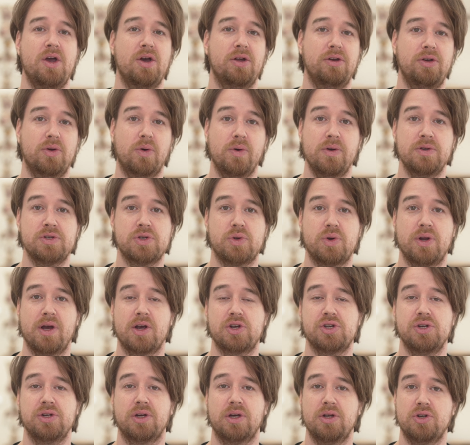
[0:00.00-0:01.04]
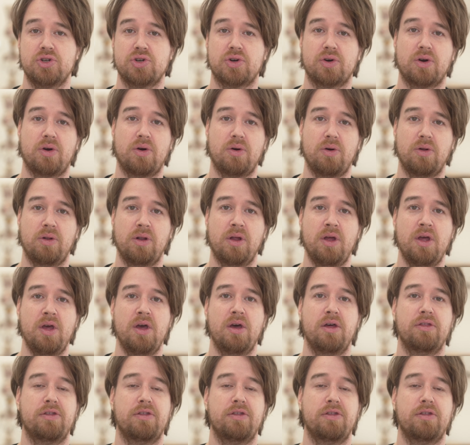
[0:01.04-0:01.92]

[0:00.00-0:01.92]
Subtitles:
noise reduction control,